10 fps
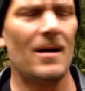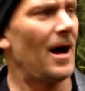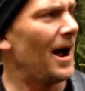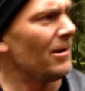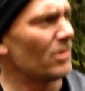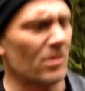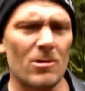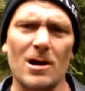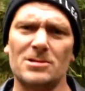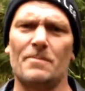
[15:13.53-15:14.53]
I look
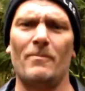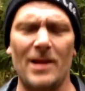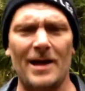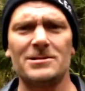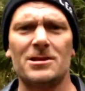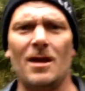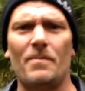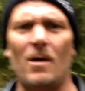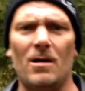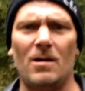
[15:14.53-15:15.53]
across the landscape
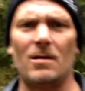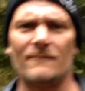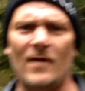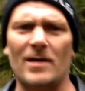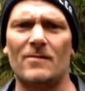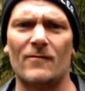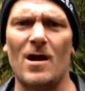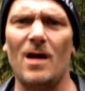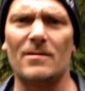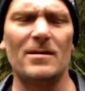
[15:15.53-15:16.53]
on Vancouver
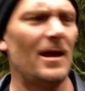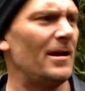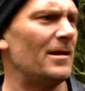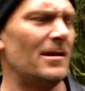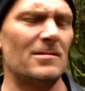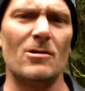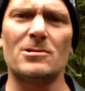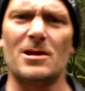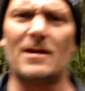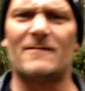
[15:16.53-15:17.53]
Island, and it looks
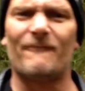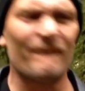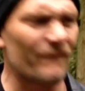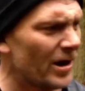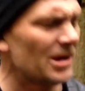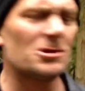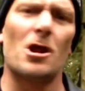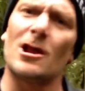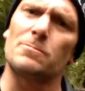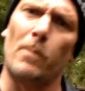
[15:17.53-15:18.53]
like a friggin'
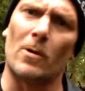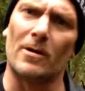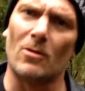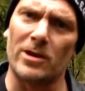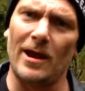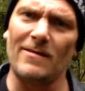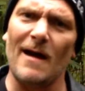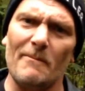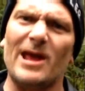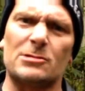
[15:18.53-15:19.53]
chessboard. Okay, that
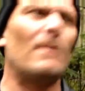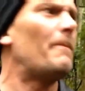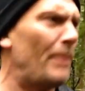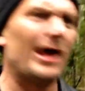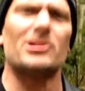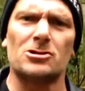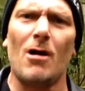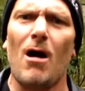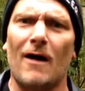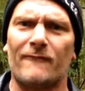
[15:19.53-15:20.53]
makes me pissed
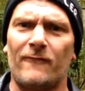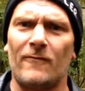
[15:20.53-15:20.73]
off.